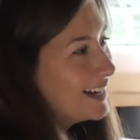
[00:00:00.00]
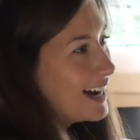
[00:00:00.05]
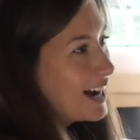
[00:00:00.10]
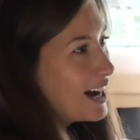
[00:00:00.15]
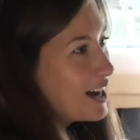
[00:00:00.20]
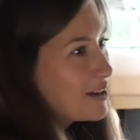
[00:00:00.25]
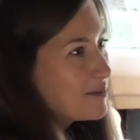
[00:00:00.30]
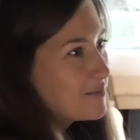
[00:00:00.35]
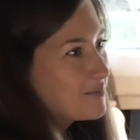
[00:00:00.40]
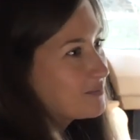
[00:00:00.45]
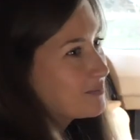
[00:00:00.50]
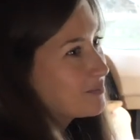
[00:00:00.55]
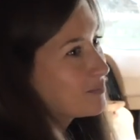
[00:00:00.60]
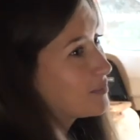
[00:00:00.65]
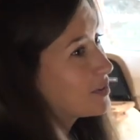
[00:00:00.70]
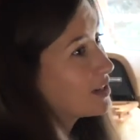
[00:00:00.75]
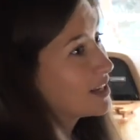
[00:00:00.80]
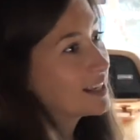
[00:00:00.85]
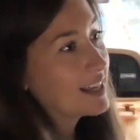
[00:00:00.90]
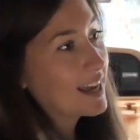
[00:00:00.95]

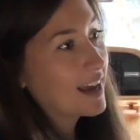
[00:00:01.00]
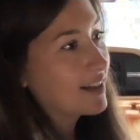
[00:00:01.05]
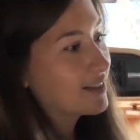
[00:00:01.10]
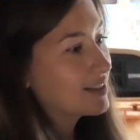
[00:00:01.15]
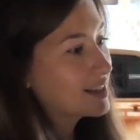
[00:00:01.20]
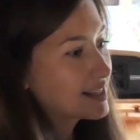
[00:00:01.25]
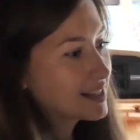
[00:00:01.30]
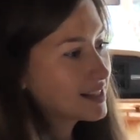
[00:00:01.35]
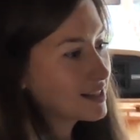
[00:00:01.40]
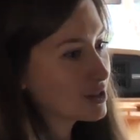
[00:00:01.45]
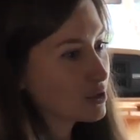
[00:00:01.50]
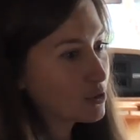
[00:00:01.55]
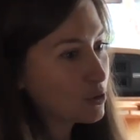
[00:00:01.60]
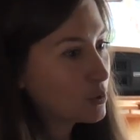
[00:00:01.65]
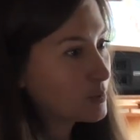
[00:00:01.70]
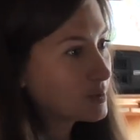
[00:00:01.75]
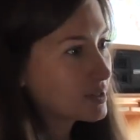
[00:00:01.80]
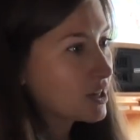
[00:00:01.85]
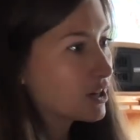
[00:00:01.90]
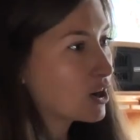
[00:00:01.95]
But yeah, this is
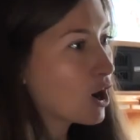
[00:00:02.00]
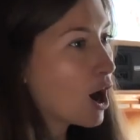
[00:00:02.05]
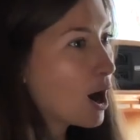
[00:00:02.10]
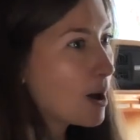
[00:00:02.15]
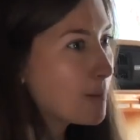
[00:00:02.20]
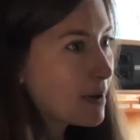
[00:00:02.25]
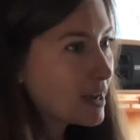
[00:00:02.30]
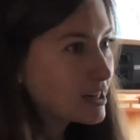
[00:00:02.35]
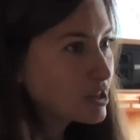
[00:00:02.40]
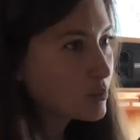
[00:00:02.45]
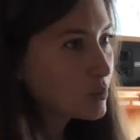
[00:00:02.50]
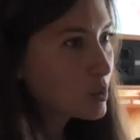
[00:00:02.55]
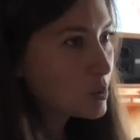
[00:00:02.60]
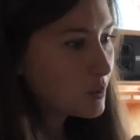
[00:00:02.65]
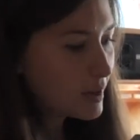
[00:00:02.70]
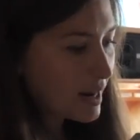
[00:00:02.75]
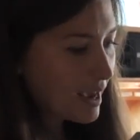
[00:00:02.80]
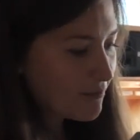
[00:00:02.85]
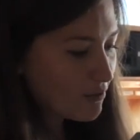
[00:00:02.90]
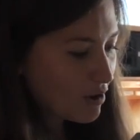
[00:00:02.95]
enormous. I can't imagine we
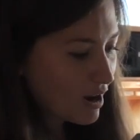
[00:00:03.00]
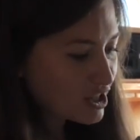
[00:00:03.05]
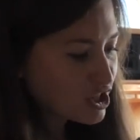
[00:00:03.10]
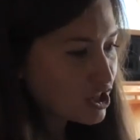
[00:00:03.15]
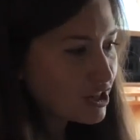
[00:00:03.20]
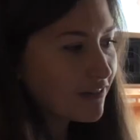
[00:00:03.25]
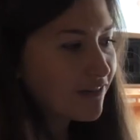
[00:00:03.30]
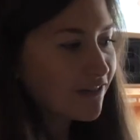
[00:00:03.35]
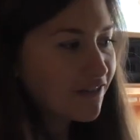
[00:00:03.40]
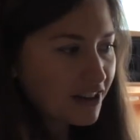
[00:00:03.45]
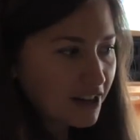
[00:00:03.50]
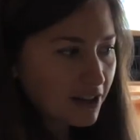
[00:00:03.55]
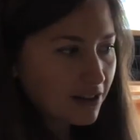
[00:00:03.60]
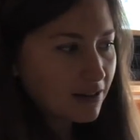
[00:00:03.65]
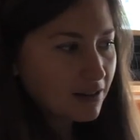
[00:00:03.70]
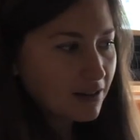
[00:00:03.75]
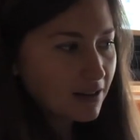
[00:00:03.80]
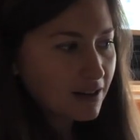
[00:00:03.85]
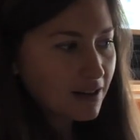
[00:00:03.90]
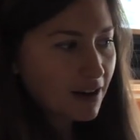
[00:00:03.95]
would ever actually
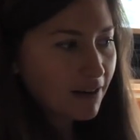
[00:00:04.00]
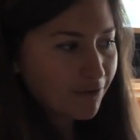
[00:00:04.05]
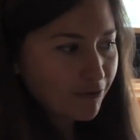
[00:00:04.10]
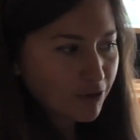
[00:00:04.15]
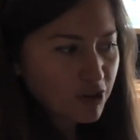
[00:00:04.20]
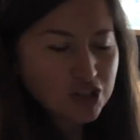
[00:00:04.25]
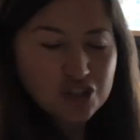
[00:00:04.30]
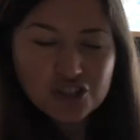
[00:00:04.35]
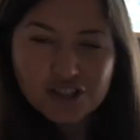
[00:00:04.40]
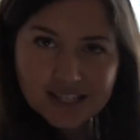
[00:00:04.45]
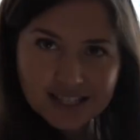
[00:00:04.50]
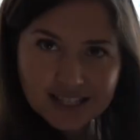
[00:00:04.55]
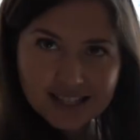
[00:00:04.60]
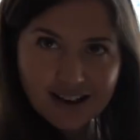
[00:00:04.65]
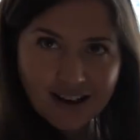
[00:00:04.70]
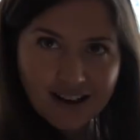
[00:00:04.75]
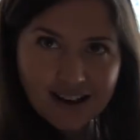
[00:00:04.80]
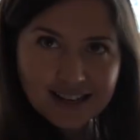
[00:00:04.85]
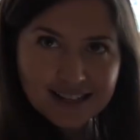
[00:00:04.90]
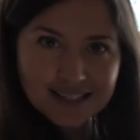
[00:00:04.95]
fill a fridge this
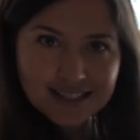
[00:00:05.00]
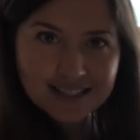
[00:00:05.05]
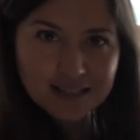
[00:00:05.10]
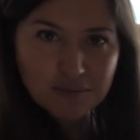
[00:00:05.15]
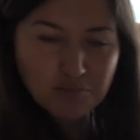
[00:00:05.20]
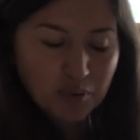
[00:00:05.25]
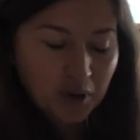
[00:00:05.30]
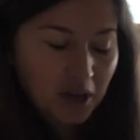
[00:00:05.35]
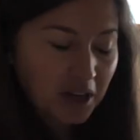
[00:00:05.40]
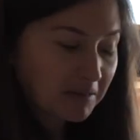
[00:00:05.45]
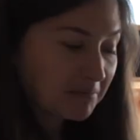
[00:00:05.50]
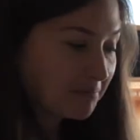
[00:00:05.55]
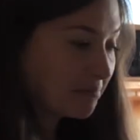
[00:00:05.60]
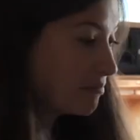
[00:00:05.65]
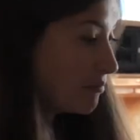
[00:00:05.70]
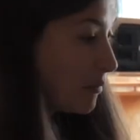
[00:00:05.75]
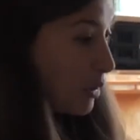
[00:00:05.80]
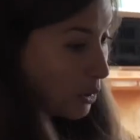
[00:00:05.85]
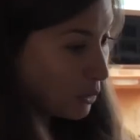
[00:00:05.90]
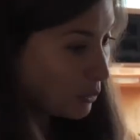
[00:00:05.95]
size, but
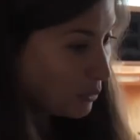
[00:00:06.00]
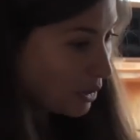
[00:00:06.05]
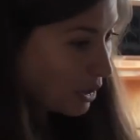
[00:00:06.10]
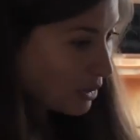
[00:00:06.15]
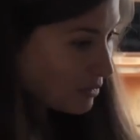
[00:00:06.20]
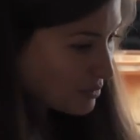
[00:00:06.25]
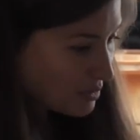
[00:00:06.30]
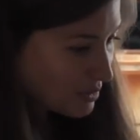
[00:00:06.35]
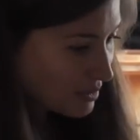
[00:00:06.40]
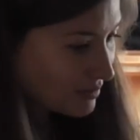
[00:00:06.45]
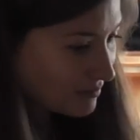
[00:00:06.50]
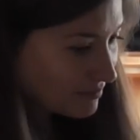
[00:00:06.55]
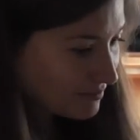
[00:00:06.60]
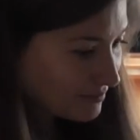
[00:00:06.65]
who knows?